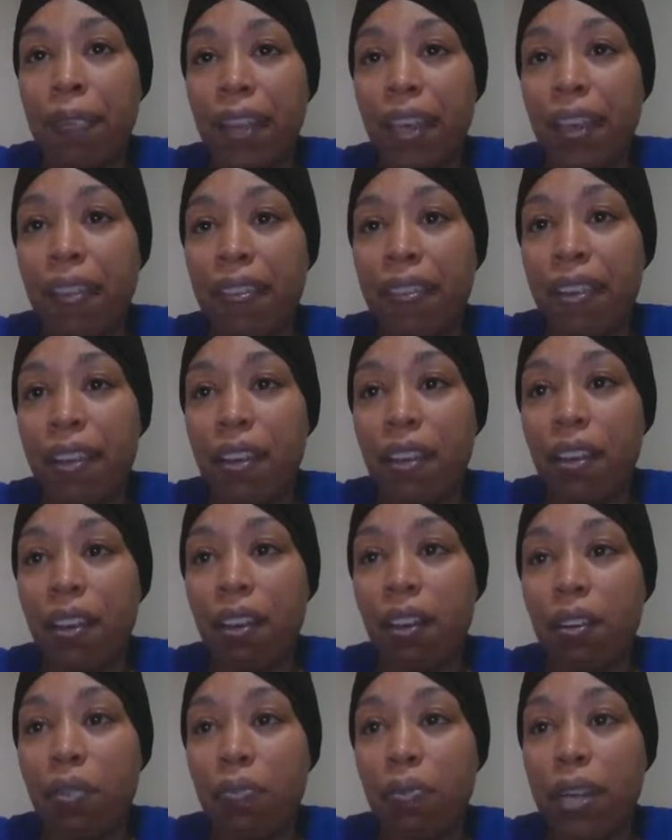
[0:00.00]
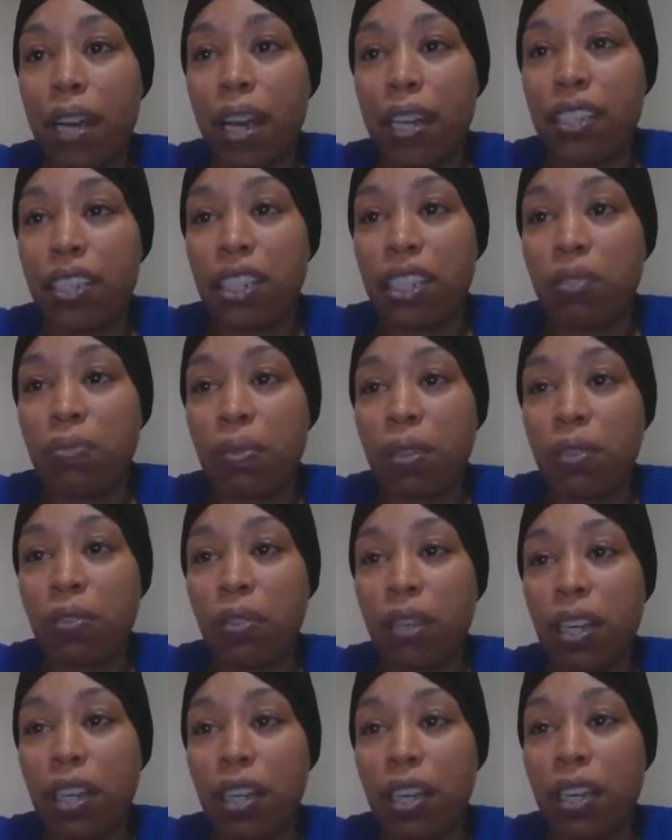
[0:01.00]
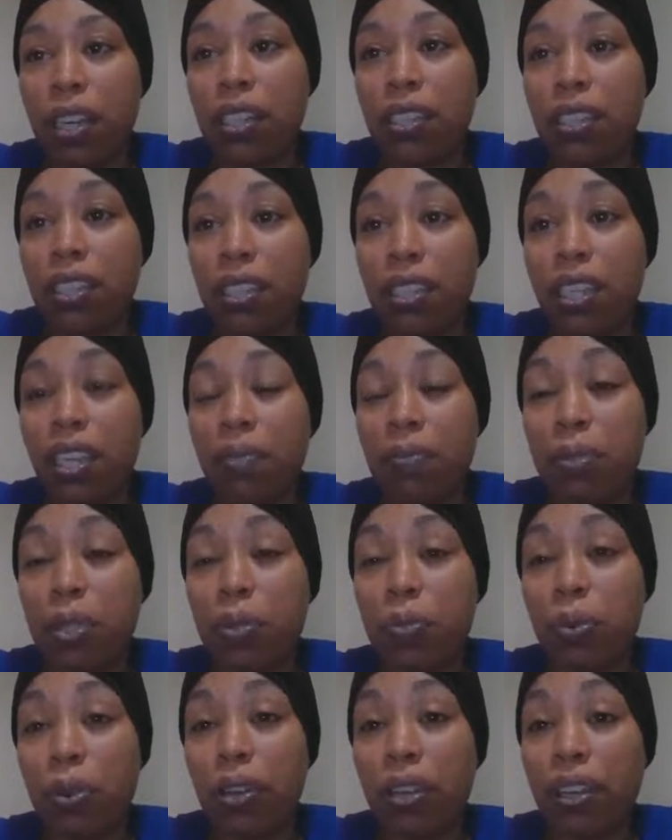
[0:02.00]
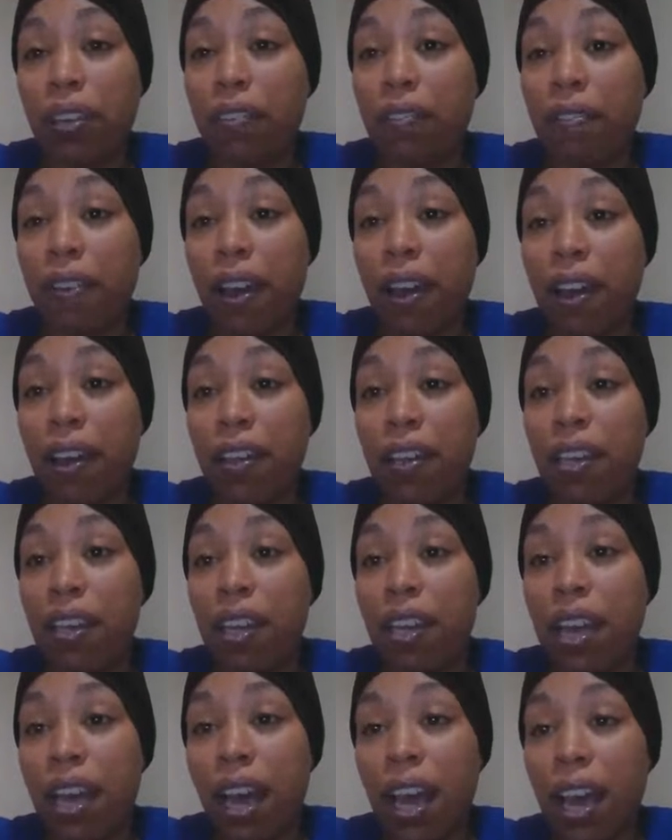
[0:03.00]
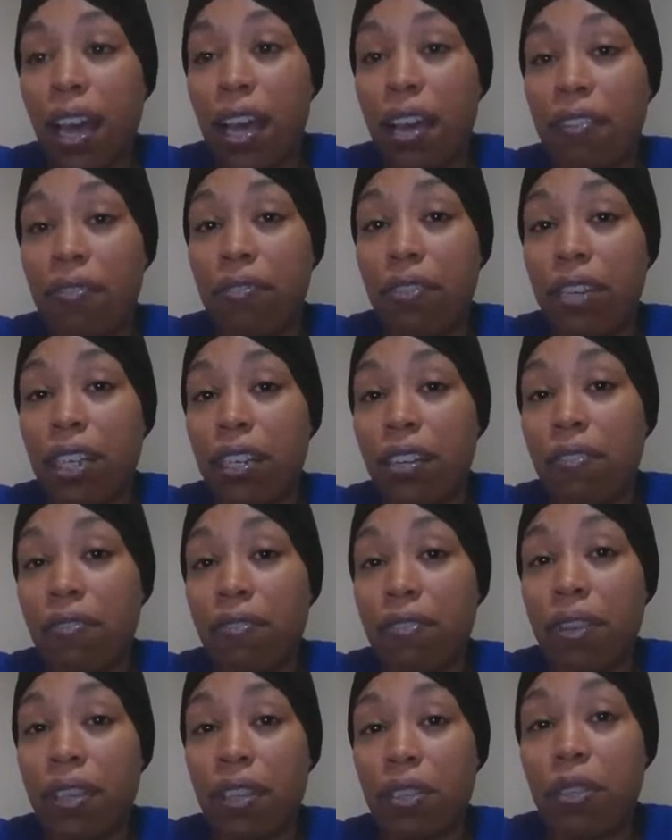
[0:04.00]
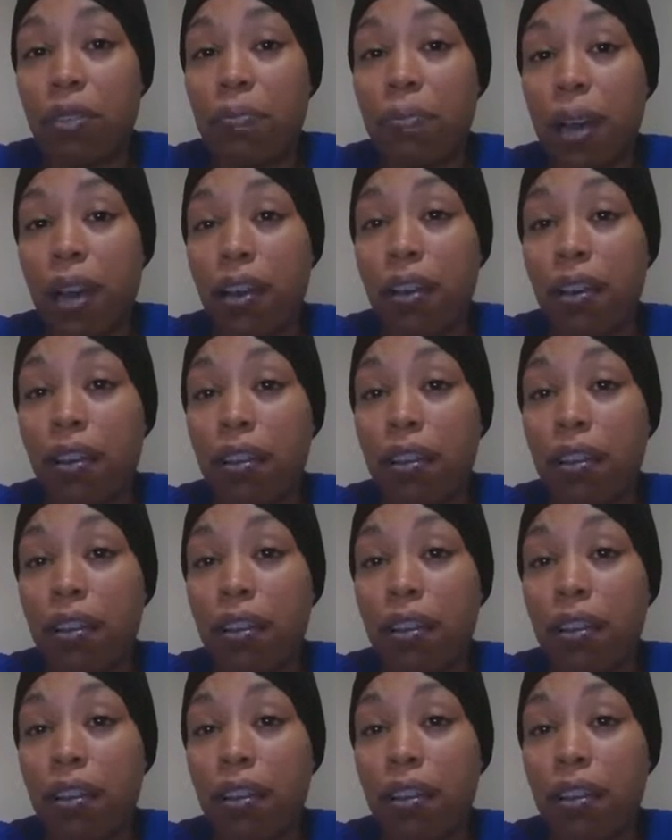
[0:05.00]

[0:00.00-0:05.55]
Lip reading: And then when I just went on there, it was working fine. I had reconfigured my